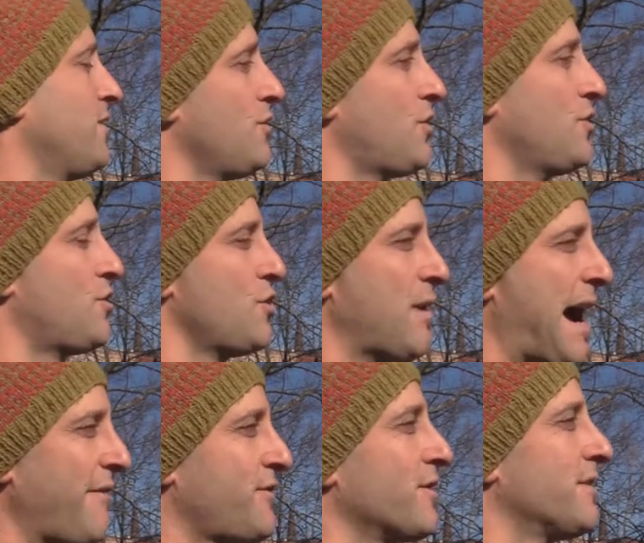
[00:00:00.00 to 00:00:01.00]
that you can do
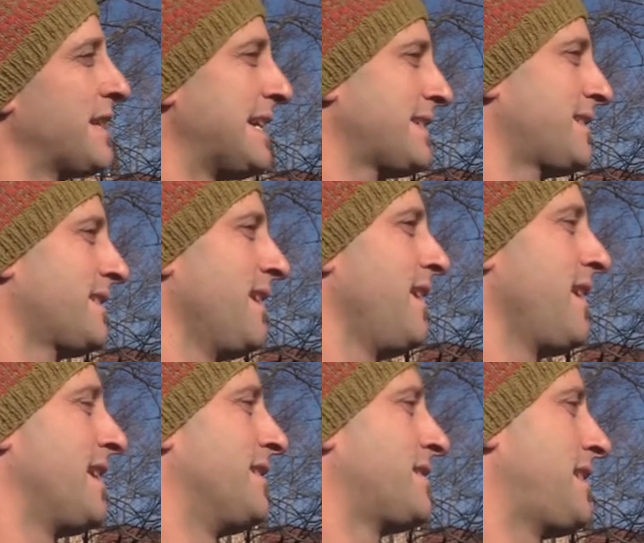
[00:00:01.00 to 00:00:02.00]
after this
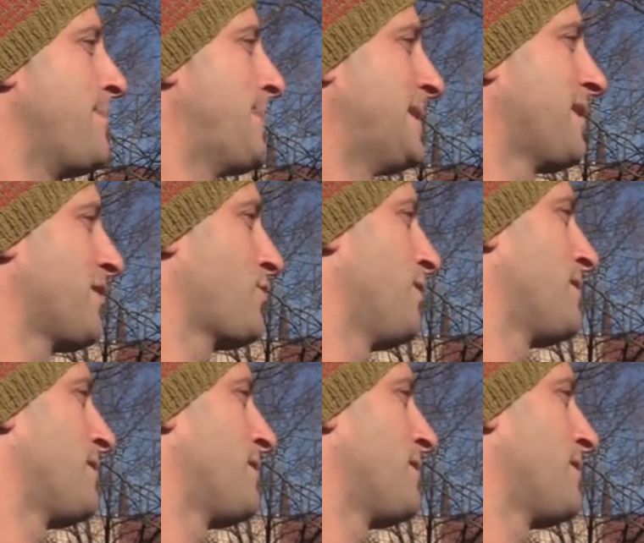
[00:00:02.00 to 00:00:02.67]
is keep in touch